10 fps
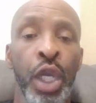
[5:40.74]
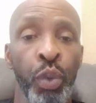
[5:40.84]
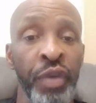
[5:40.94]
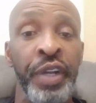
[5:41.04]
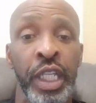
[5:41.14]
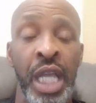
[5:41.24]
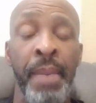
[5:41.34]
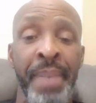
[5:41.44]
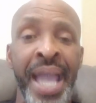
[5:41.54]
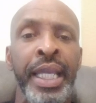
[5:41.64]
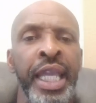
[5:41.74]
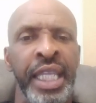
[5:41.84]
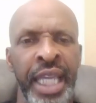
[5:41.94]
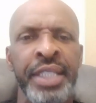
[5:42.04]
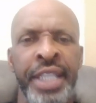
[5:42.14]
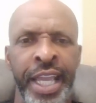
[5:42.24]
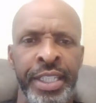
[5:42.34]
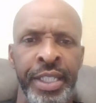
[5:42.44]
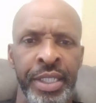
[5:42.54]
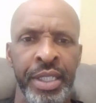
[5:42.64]
We're going to come back and get
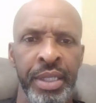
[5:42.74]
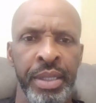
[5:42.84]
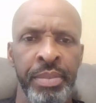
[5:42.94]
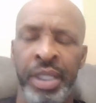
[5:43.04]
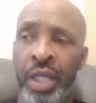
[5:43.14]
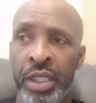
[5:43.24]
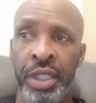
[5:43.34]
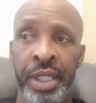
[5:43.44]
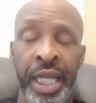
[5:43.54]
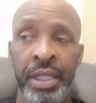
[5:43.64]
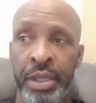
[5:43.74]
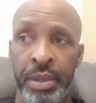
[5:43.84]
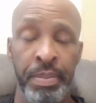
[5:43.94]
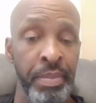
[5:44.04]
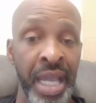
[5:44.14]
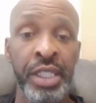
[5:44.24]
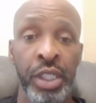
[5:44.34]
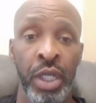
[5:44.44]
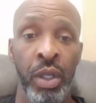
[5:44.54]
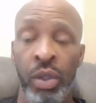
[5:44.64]
Texas because you're not,
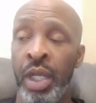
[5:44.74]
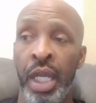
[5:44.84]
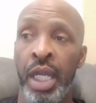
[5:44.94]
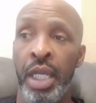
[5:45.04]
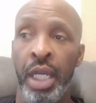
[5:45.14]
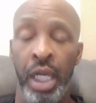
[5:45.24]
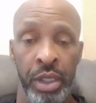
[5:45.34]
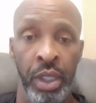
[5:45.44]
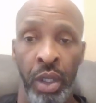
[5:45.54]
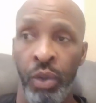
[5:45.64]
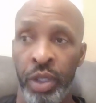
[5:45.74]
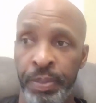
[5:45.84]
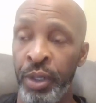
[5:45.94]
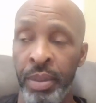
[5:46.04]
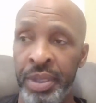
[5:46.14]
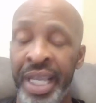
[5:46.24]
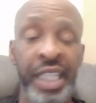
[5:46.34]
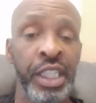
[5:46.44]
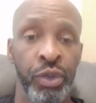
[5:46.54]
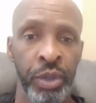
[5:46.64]
Mexico, you know, was pretty,
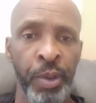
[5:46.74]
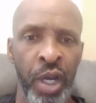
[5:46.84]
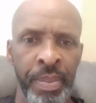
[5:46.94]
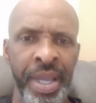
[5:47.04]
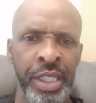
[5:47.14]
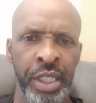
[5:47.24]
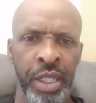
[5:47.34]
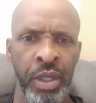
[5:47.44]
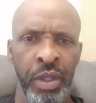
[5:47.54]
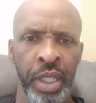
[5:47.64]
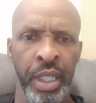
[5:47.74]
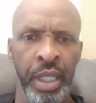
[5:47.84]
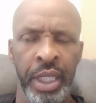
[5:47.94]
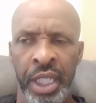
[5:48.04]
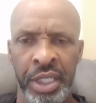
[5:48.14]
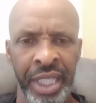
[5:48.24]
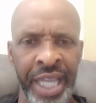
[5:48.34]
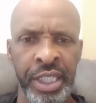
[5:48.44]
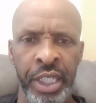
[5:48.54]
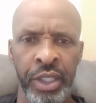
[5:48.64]
Texas was part of Mexico until
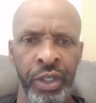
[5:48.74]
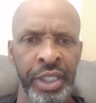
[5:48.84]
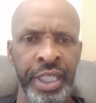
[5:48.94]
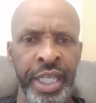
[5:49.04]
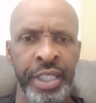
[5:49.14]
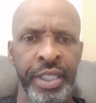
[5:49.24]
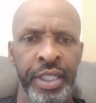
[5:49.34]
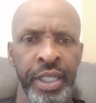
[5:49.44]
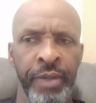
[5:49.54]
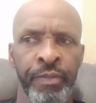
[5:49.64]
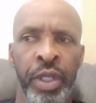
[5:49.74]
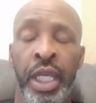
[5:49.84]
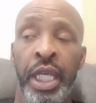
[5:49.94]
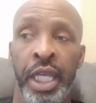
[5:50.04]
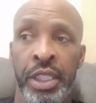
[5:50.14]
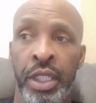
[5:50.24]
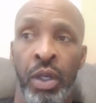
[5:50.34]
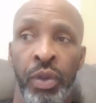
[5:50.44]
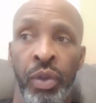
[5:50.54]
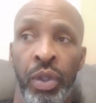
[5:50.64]
1836. And
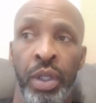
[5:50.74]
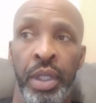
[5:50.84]
so